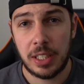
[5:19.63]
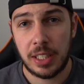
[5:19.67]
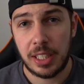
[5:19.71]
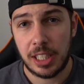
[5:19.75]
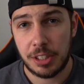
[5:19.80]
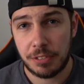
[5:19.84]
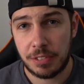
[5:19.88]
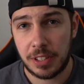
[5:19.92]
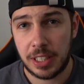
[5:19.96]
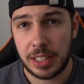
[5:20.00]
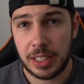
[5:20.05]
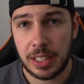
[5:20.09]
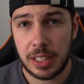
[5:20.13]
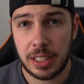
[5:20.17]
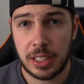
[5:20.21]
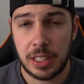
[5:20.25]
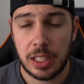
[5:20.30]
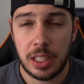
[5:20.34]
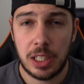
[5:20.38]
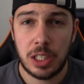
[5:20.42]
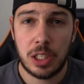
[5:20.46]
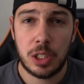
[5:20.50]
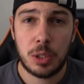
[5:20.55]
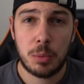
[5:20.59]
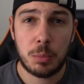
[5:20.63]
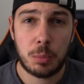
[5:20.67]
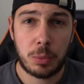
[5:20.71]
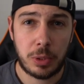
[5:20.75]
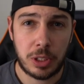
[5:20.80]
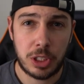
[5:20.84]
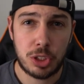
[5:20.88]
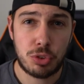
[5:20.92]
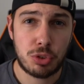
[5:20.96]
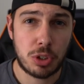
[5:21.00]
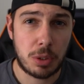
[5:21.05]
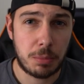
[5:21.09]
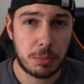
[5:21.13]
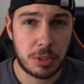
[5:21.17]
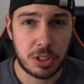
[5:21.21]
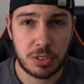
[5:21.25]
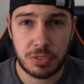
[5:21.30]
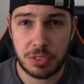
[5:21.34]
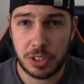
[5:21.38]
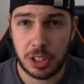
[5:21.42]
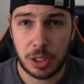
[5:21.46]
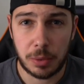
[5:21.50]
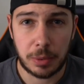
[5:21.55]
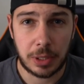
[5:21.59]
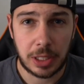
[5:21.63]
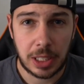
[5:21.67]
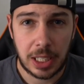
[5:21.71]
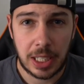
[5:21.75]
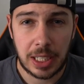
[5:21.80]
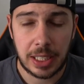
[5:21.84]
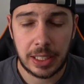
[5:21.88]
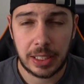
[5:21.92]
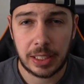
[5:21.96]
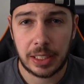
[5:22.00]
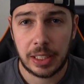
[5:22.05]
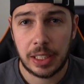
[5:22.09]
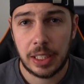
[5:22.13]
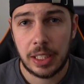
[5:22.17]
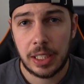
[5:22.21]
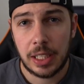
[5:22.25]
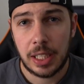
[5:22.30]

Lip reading: If I did, please drop this video a like,